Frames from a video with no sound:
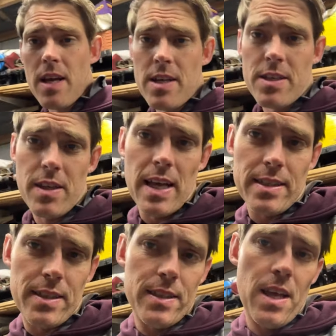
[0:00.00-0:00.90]
So
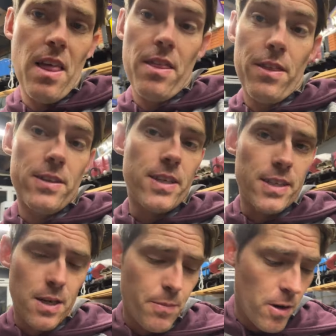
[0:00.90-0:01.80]
that's the
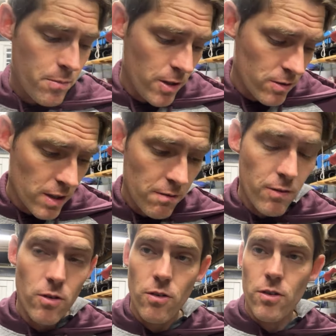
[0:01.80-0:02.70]
setup I'm using
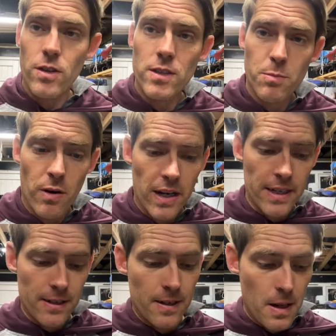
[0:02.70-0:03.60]
for the
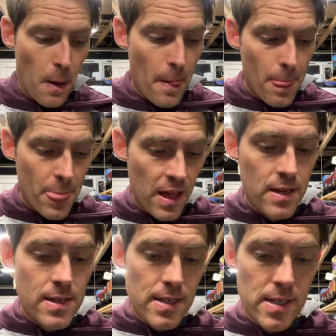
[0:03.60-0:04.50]
spraying.
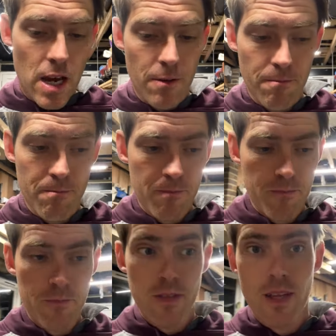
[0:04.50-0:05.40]
So
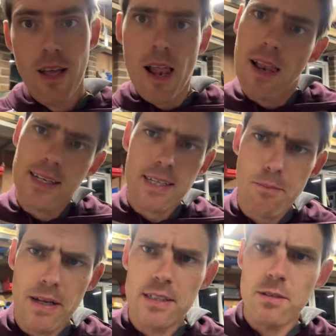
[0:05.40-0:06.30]
Let's get
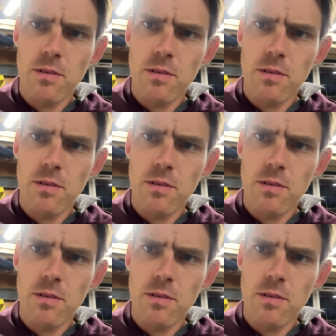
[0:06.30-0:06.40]
back to some